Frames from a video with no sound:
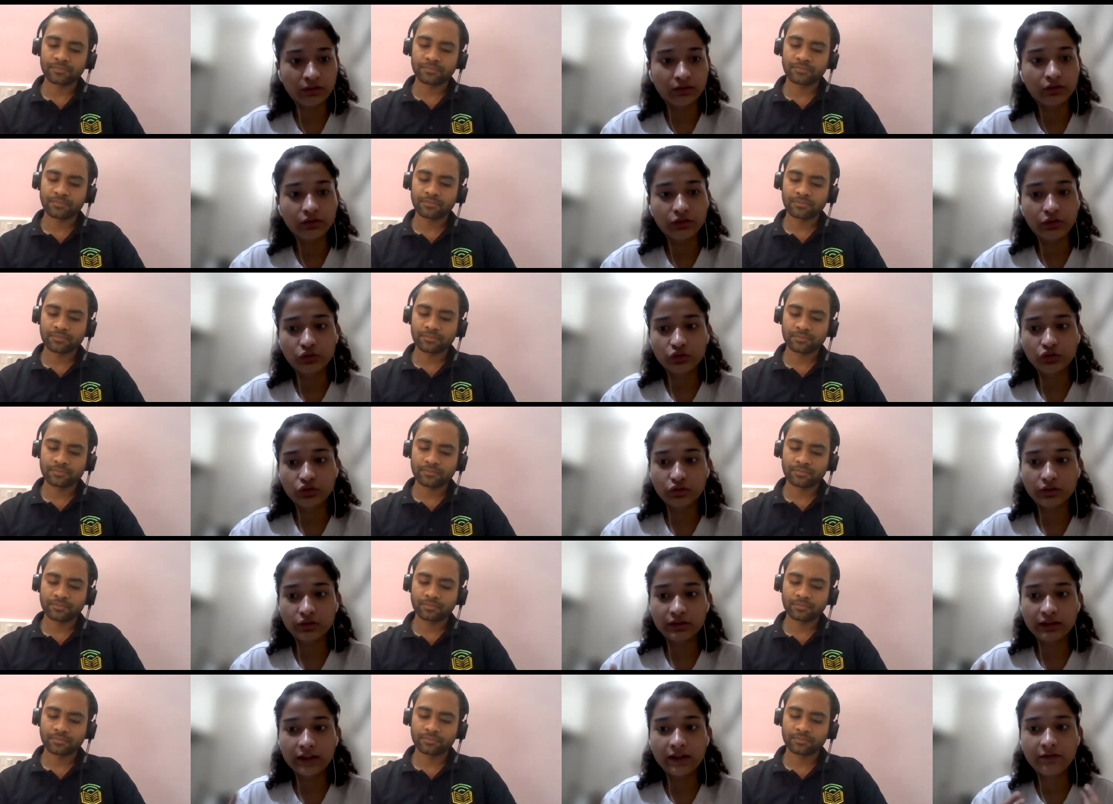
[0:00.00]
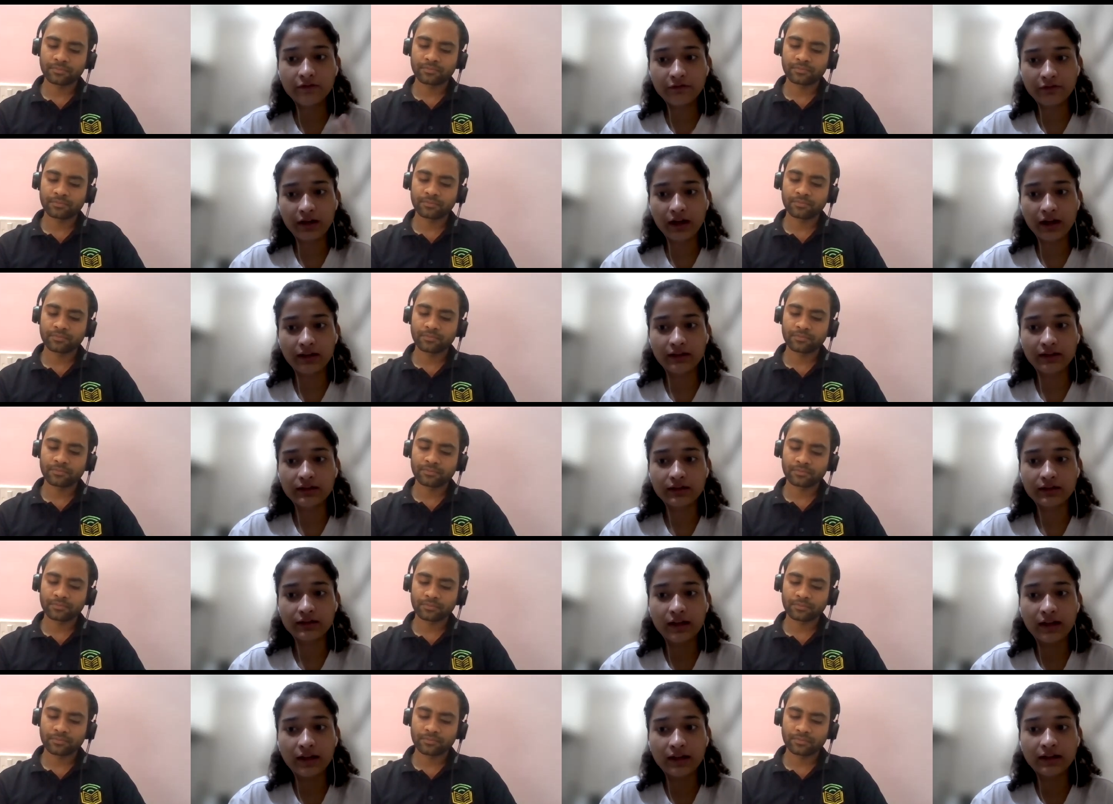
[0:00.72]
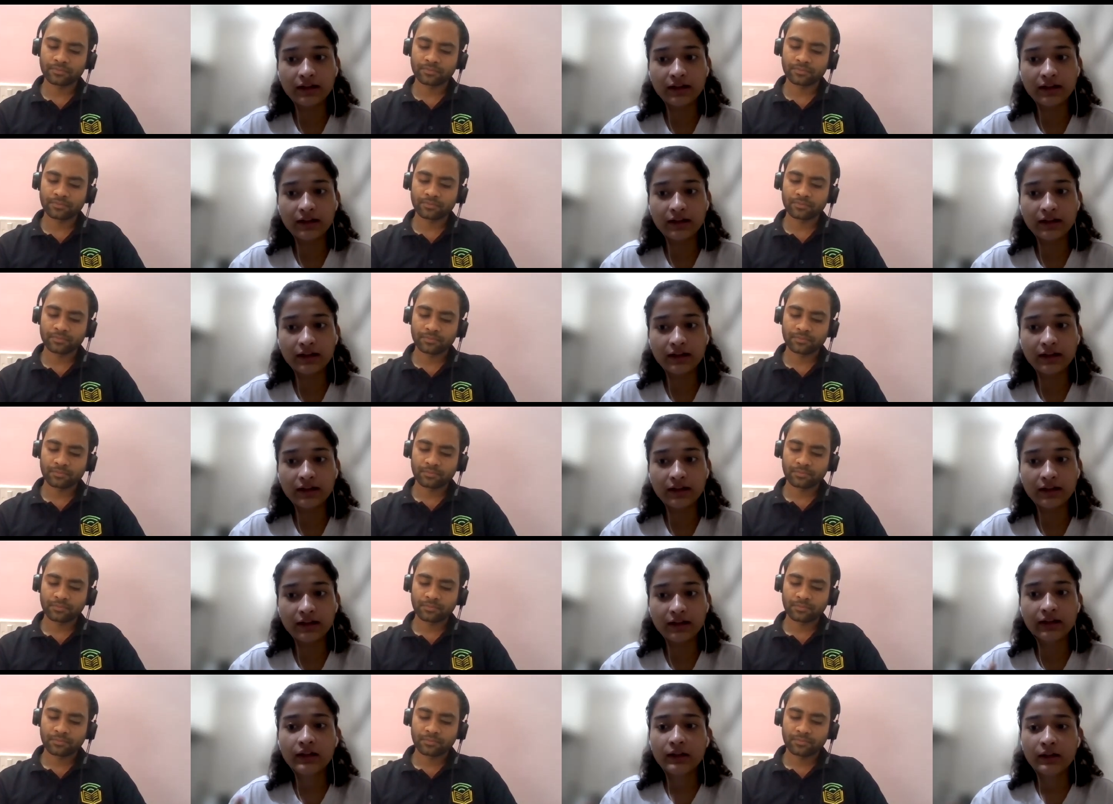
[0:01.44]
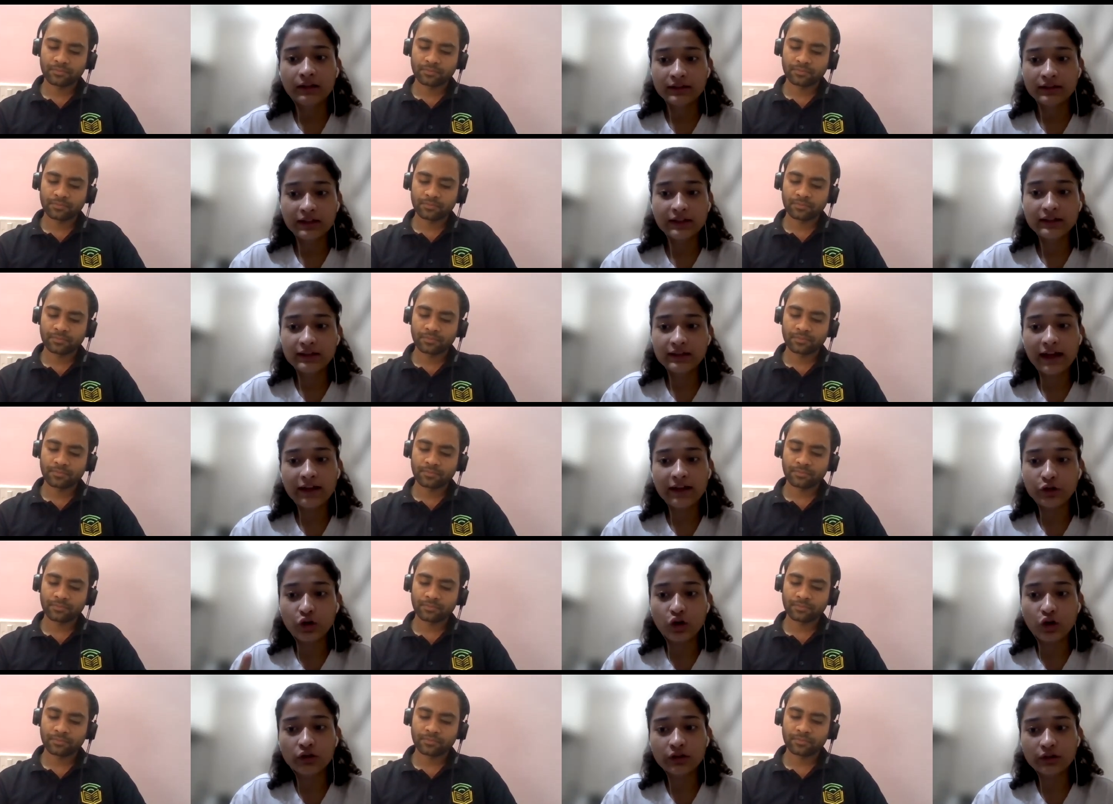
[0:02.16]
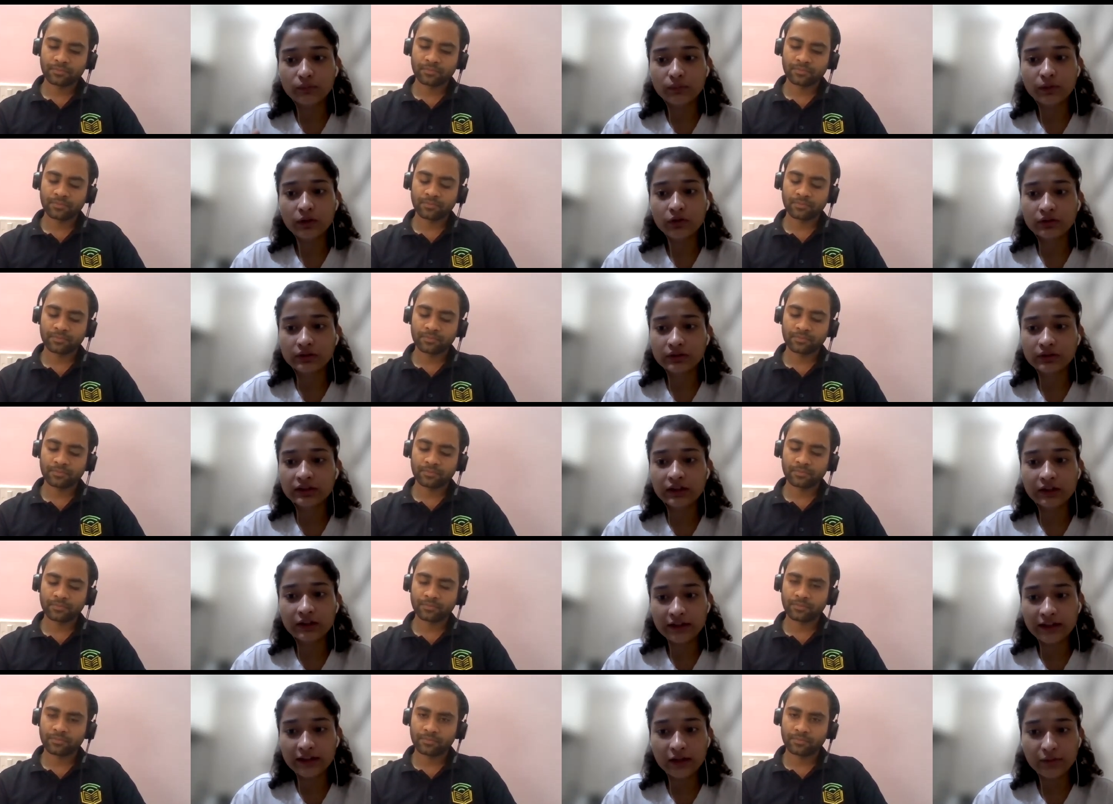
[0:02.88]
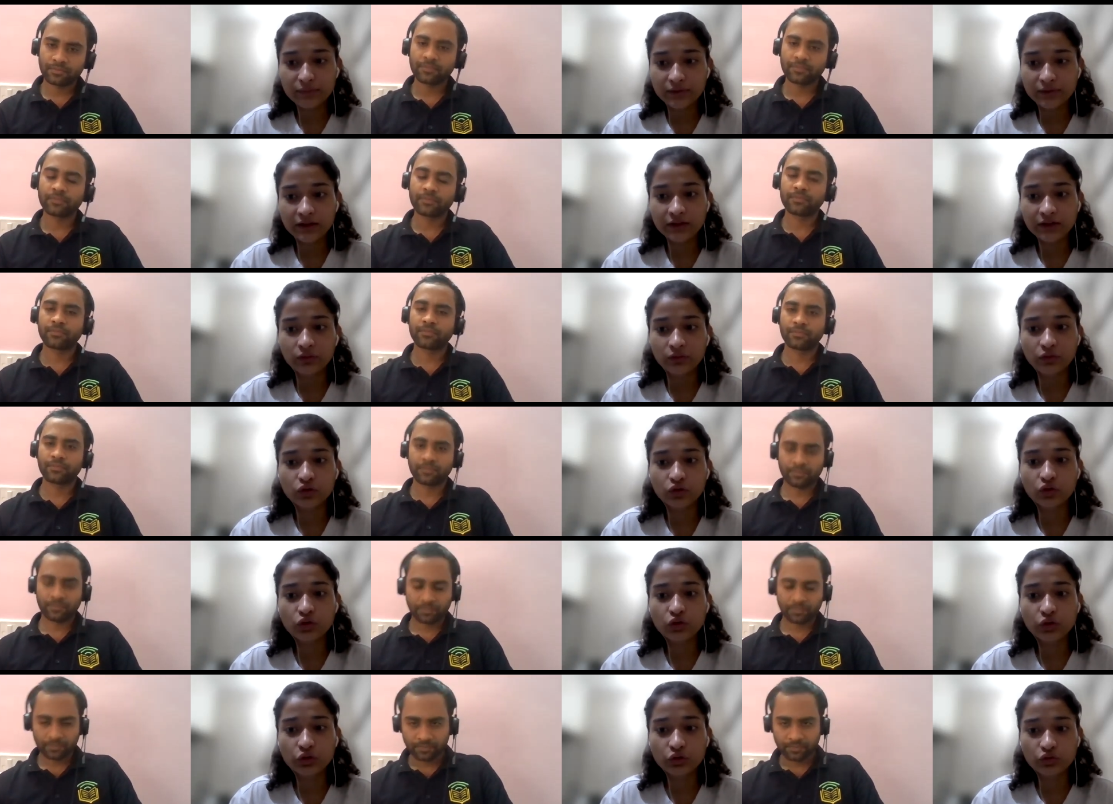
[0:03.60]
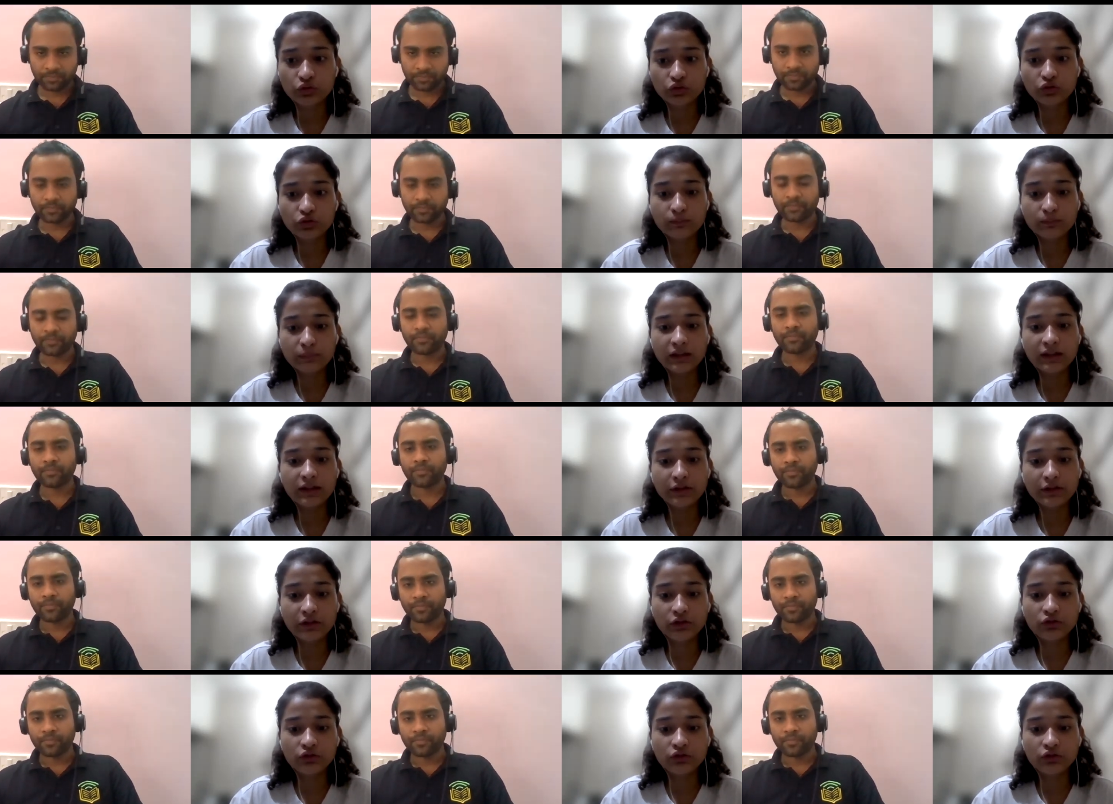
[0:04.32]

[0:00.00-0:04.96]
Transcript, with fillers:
Speaker 1: You should think fast. And since I talked about the thirty M C Q, so you should be, you